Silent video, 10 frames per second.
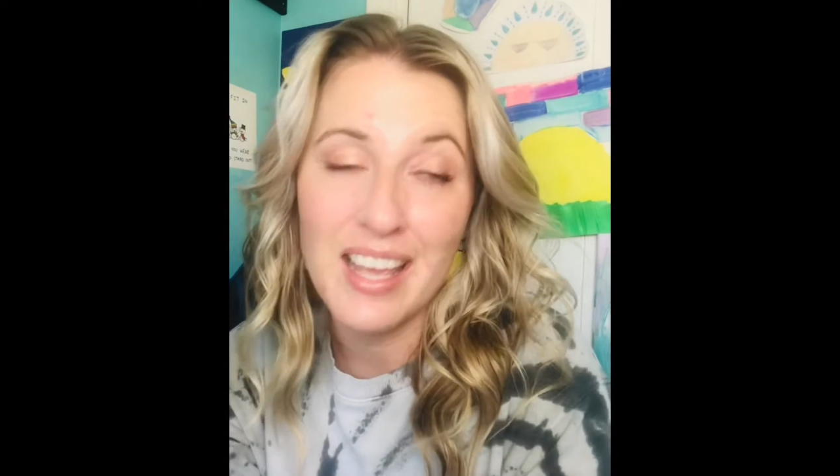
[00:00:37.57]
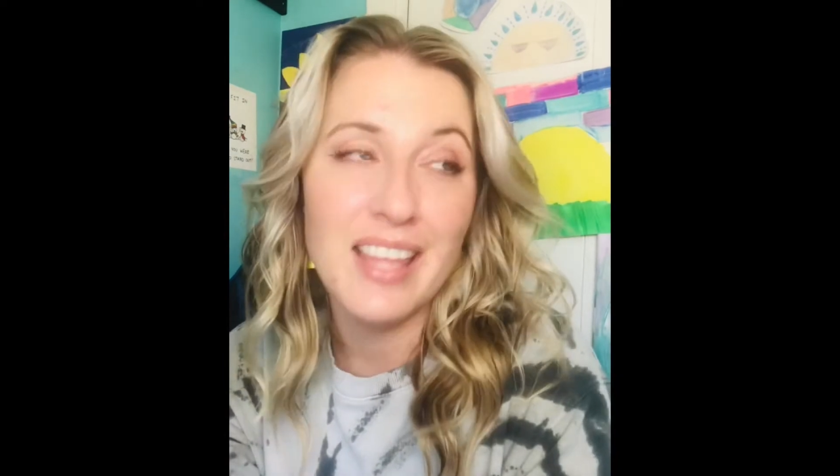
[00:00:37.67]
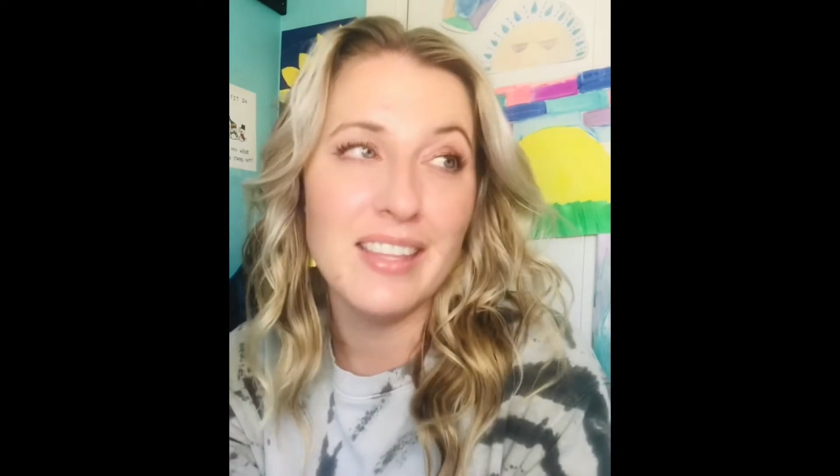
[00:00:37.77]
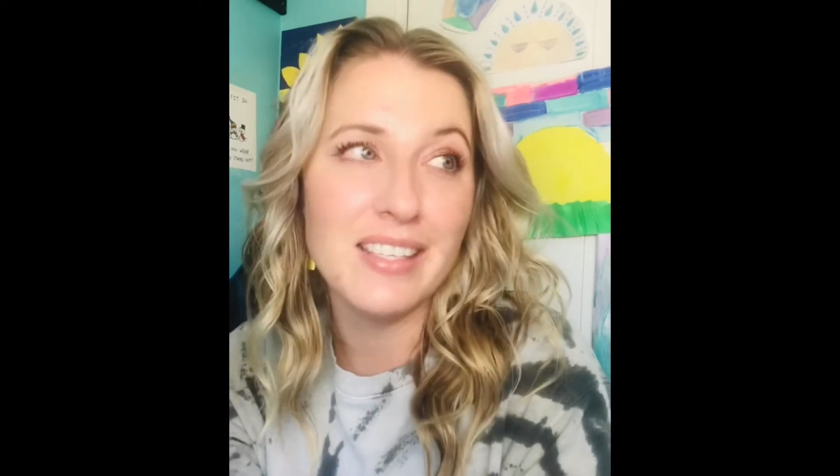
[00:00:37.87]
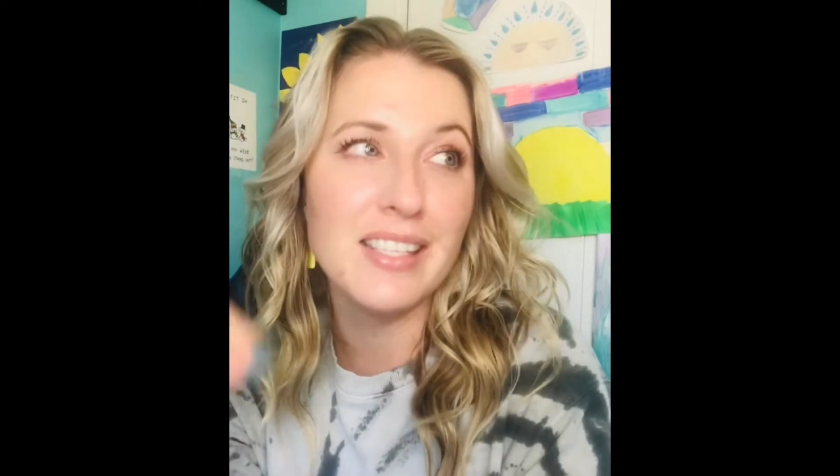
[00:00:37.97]

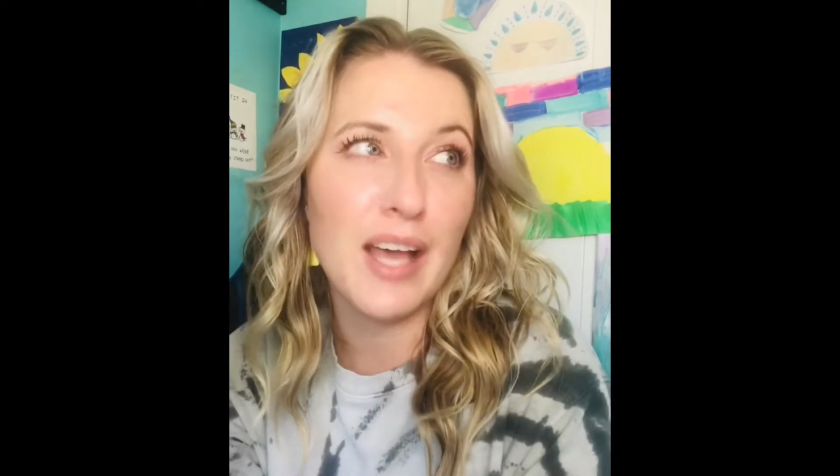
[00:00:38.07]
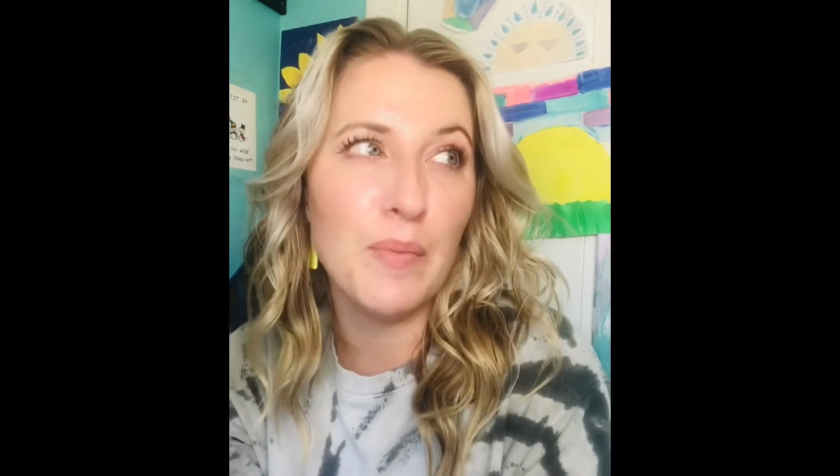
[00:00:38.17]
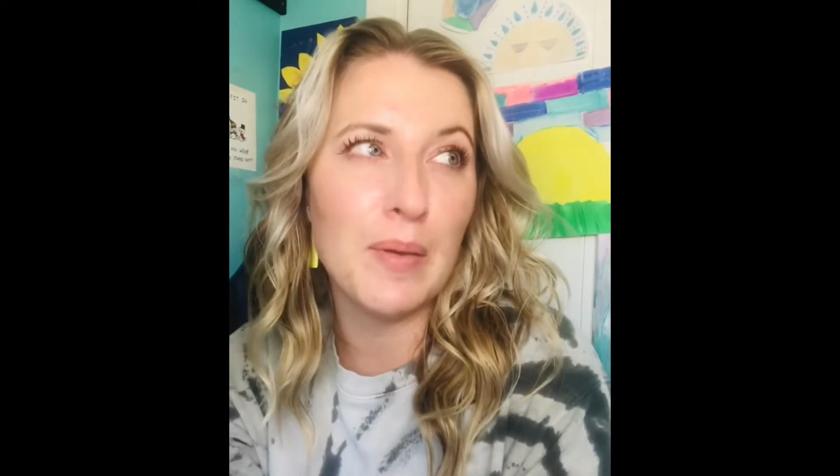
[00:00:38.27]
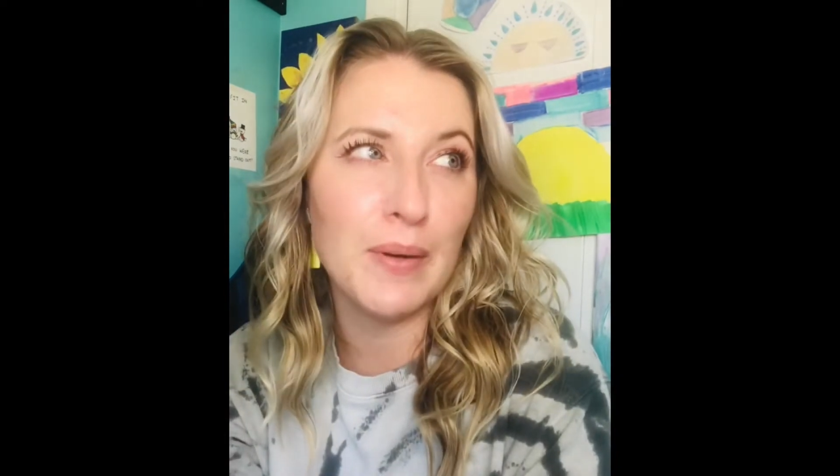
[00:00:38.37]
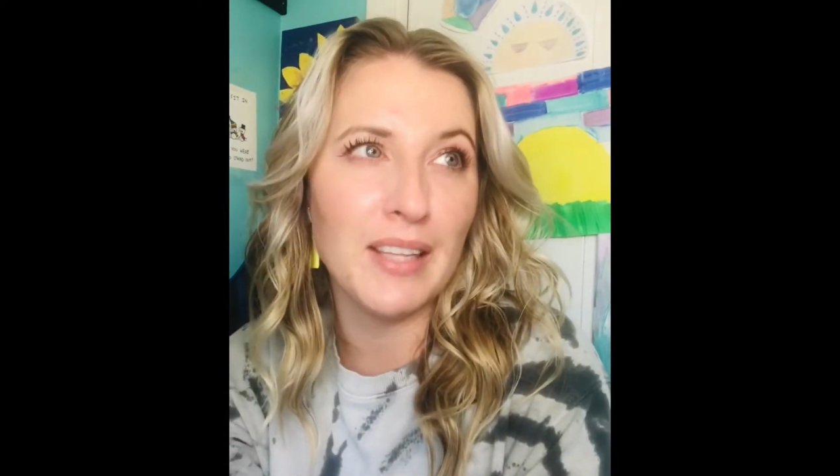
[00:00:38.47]
This is how my
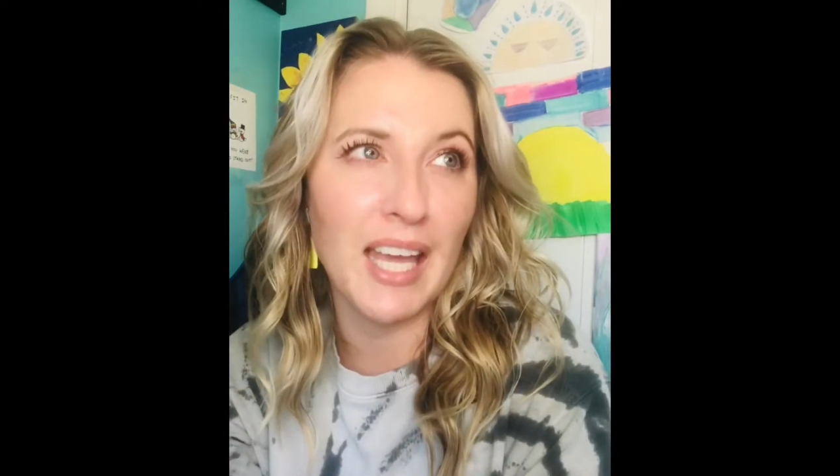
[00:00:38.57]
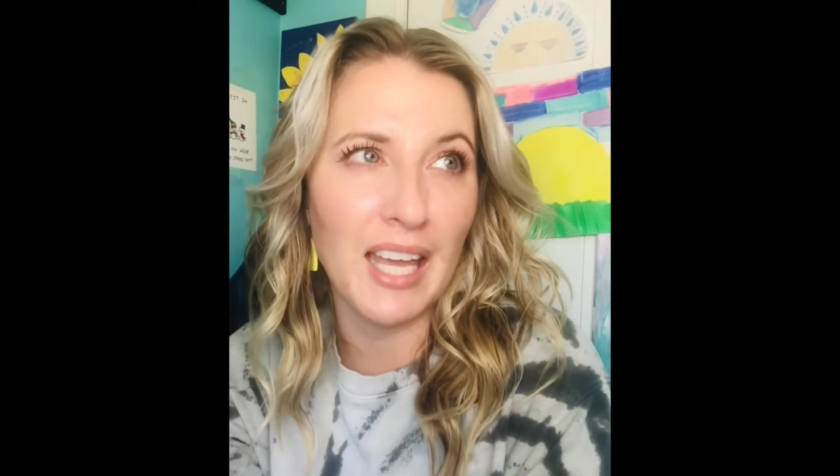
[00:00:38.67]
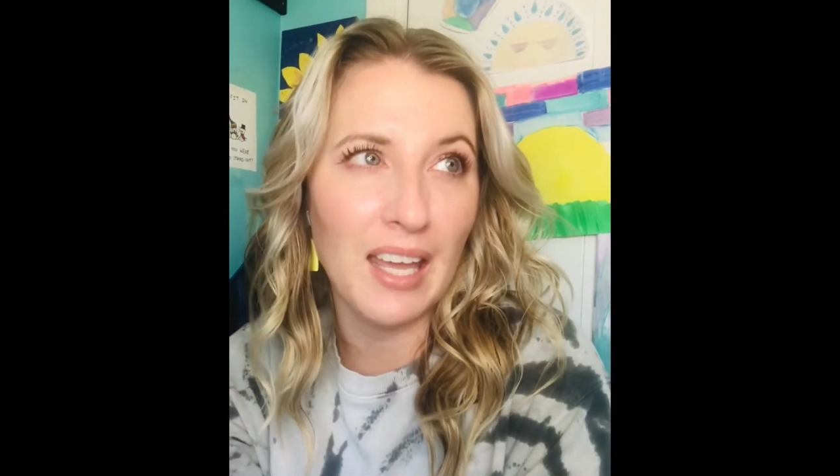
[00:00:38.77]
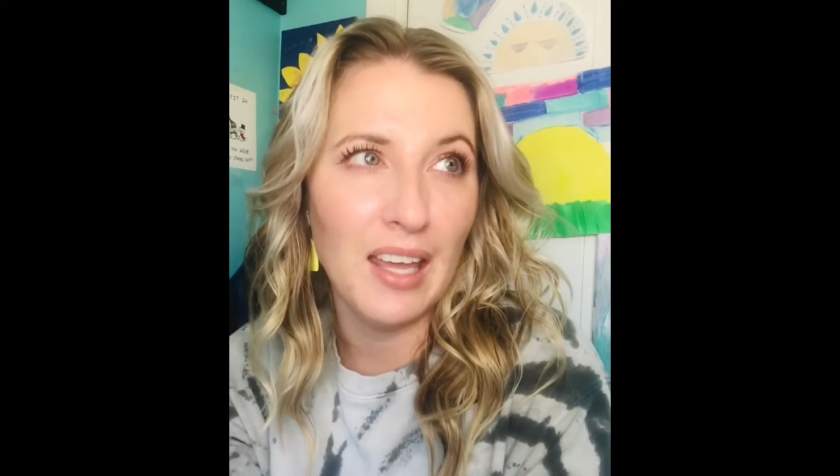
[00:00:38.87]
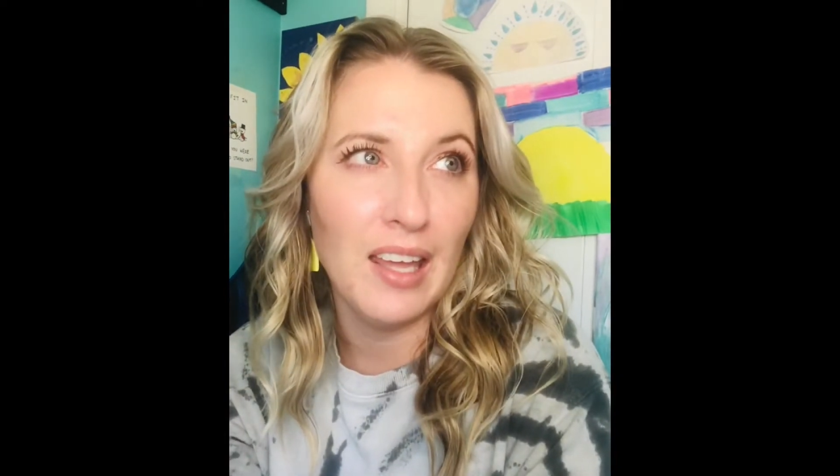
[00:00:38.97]
birthday
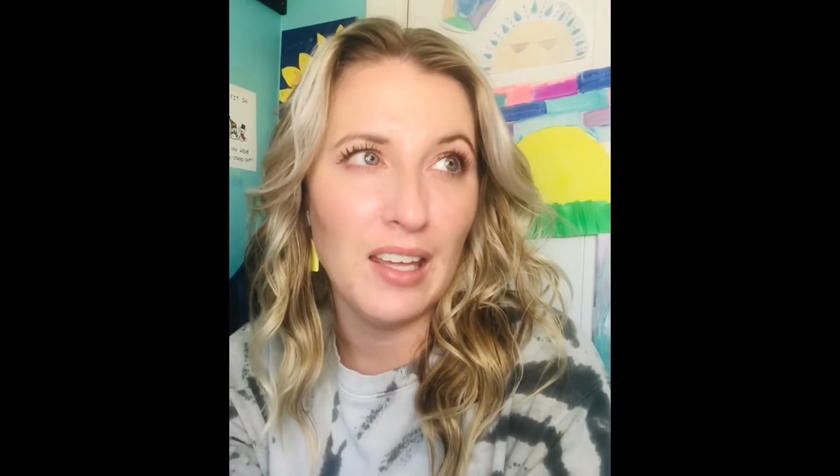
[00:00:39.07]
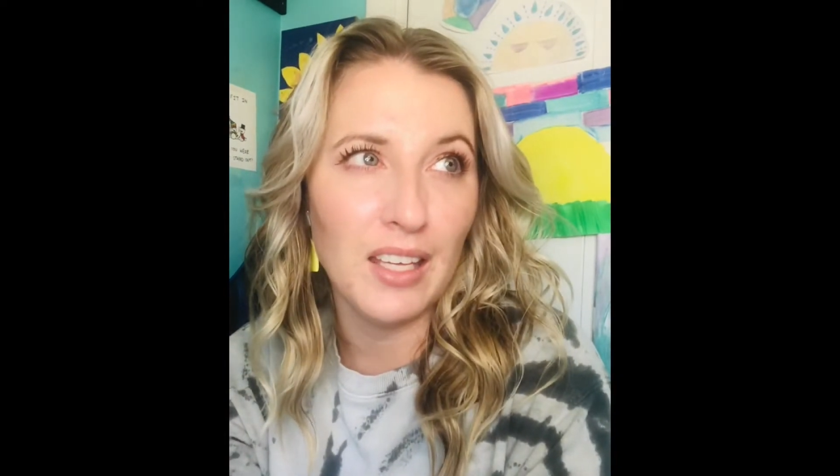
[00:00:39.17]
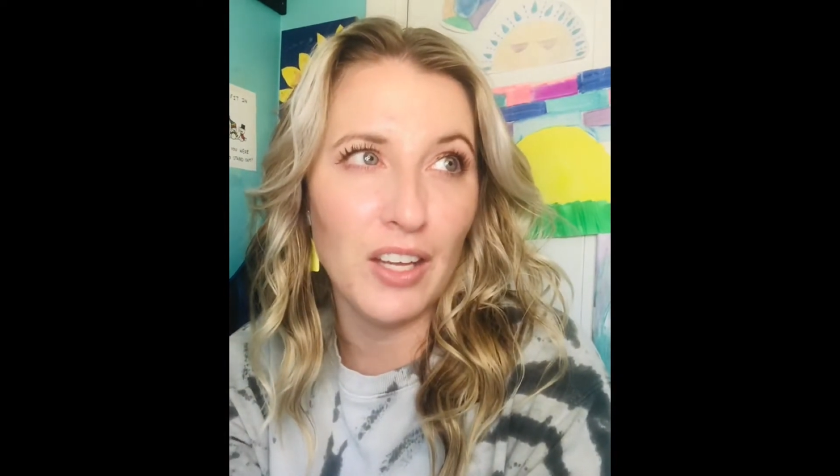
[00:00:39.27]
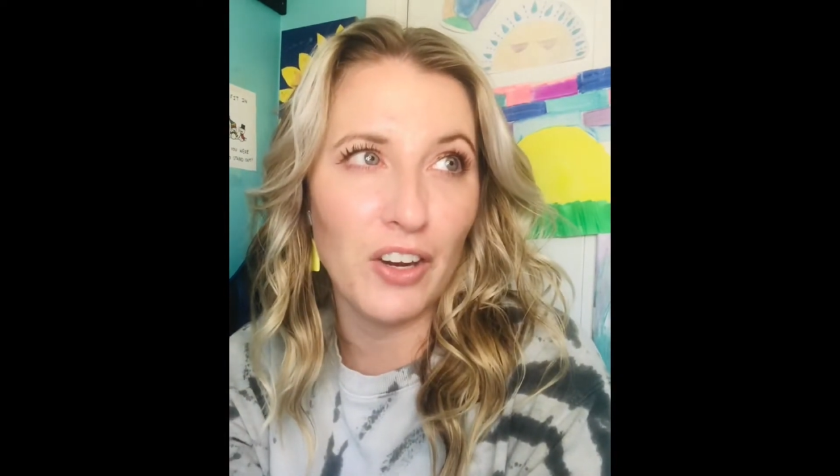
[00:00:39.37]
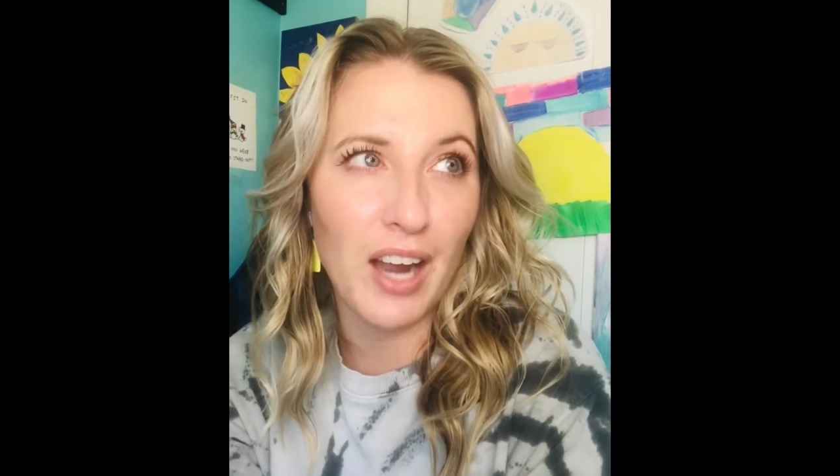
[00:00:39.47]

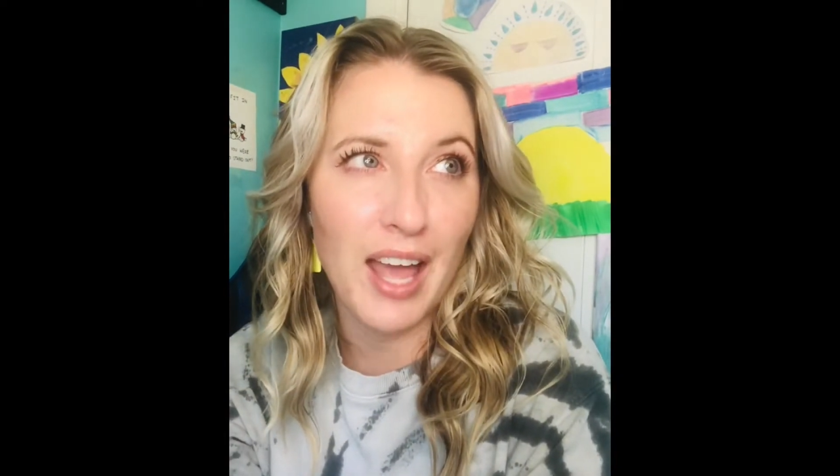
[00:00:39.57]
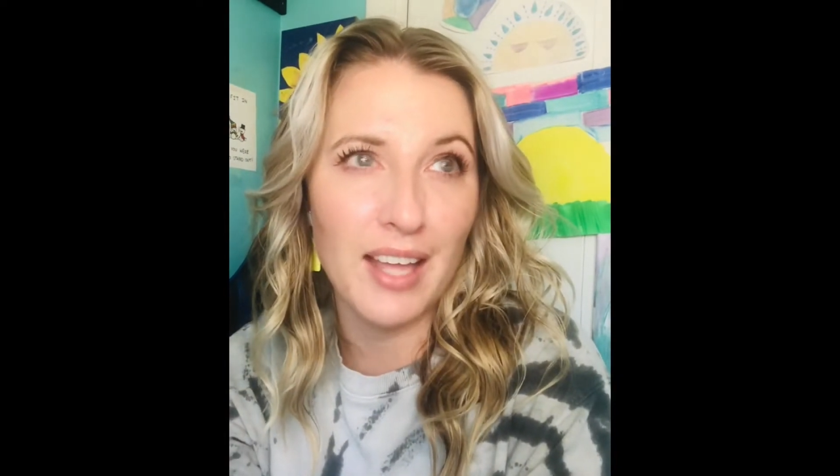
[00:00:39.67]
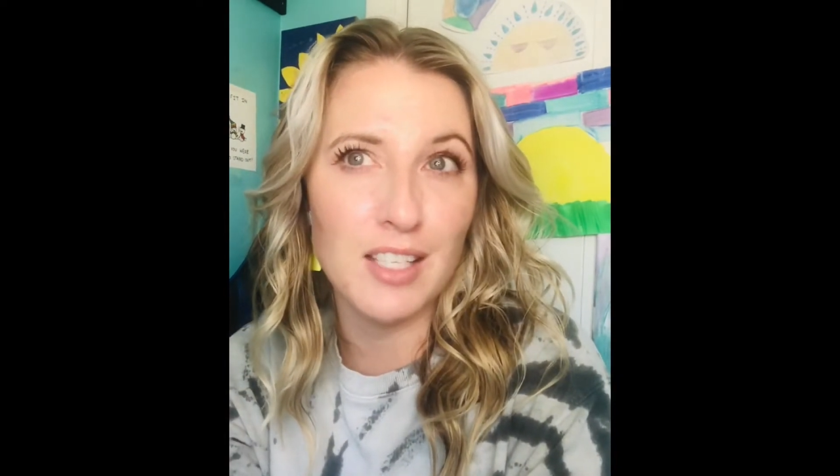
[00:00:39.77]
year ends.